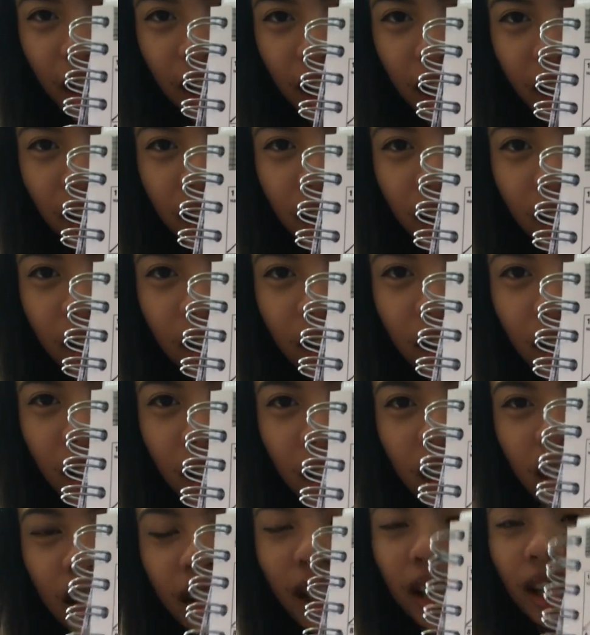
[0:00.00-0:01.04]
8th
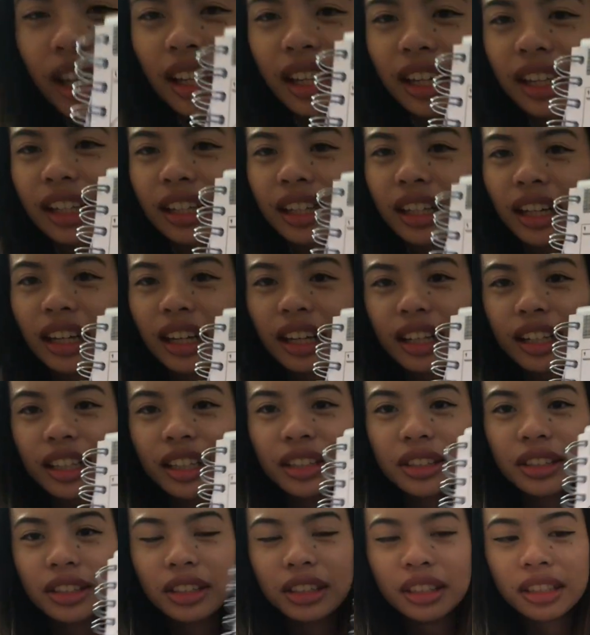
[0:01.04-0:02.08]
and
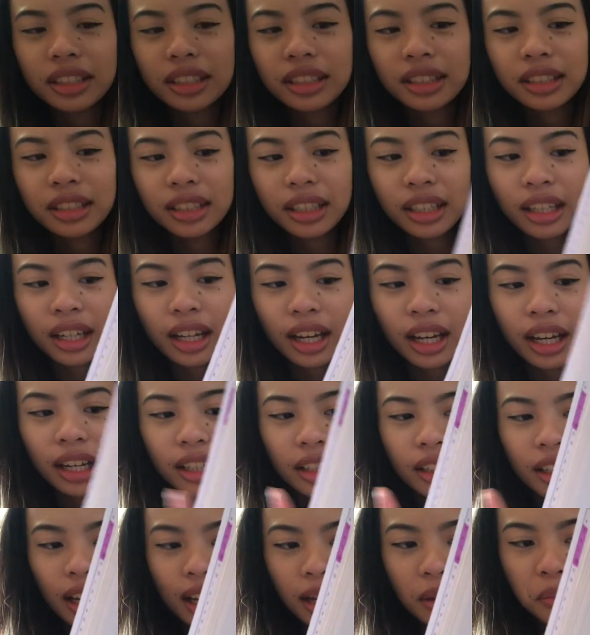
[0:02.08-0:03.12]
I just
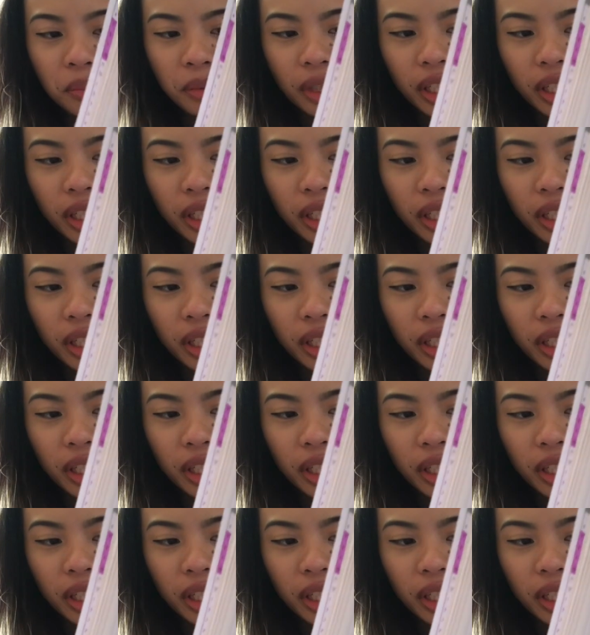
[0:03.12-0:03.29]
had that